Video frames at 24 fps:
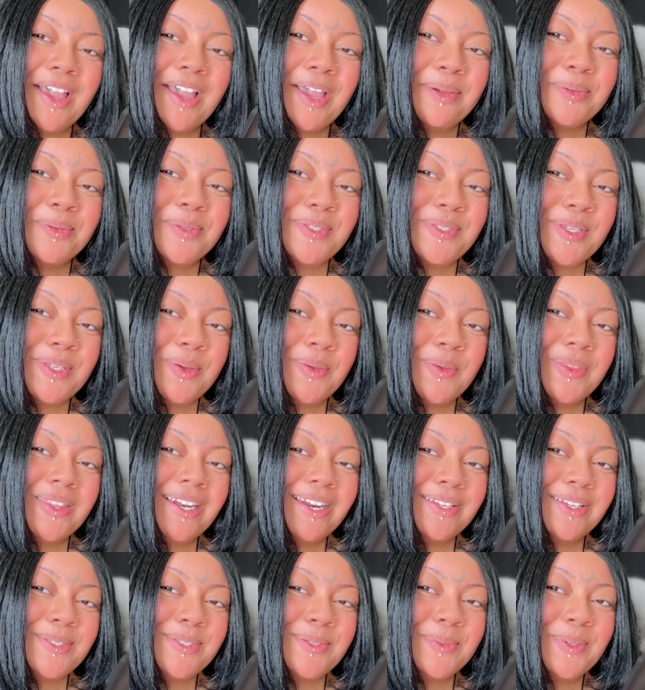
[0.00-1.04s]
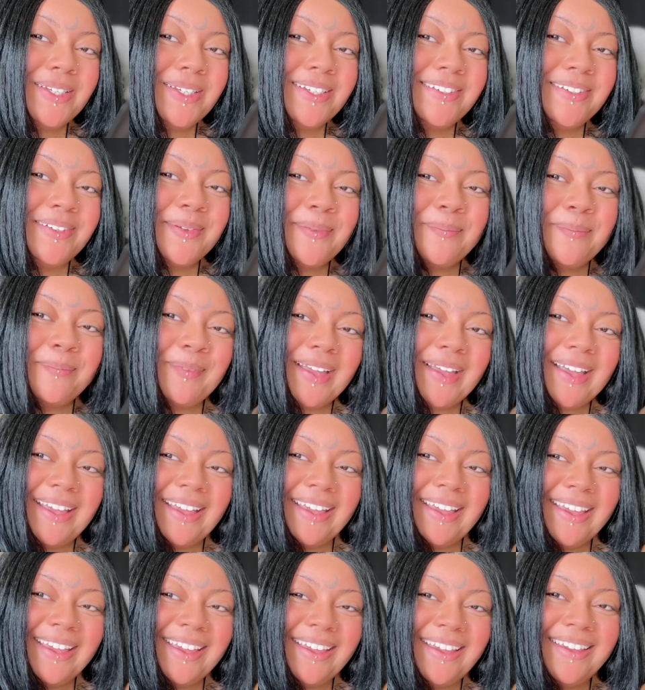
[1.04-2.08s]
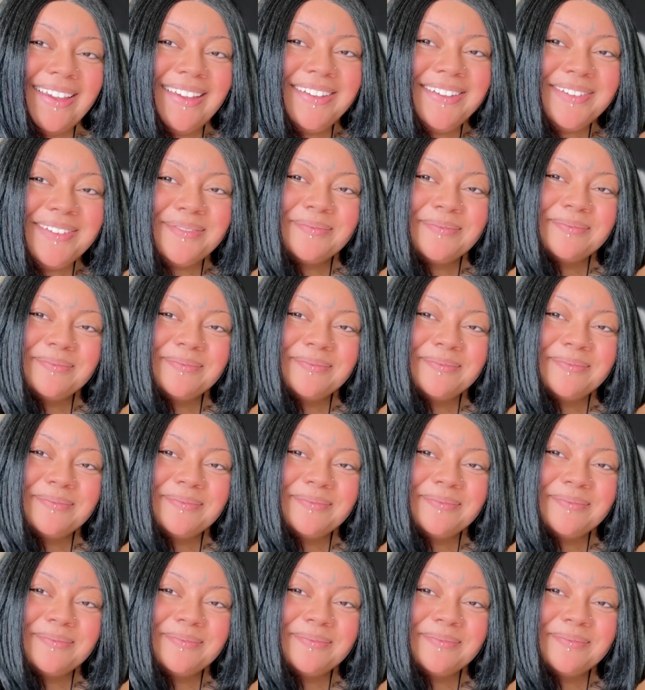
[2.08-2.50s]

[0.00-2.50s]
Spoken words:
I will see you in the next one. Bye.